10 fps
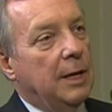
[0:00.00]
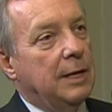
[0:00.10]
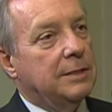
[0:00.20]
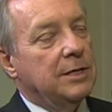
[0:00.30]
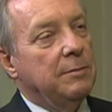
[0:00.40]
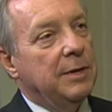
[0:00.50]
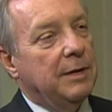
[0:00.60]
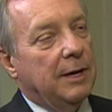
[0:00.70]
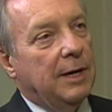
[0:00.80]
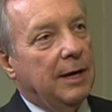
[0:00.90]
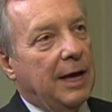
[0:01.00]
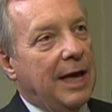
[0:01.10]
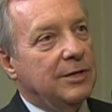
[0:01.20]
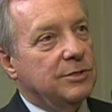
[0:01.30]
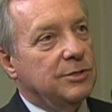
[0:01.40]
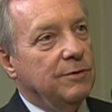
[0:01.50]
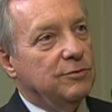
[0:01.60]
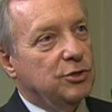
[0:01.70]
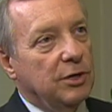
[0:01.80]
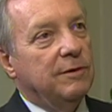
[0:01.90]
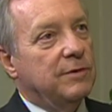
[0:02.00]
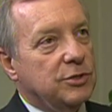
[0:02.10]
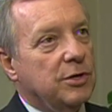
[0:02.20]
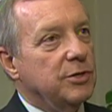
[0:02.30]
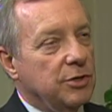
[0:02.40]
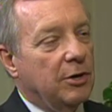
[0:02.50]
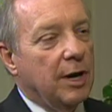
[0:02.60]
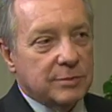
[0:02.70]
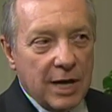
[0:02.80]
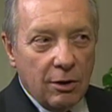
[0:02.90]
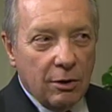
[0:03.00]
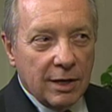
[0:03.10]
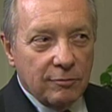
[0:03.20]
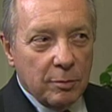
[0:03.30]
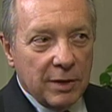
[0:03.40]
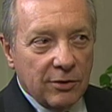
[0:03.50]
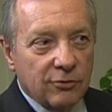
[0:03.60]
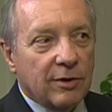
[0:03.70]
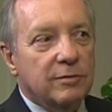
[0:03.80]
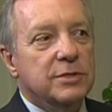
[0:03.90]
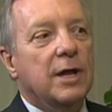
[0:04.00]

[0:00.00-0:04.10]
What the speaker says: And tell me, as you've served as Sergeant-at-Arms, how long have you been in service?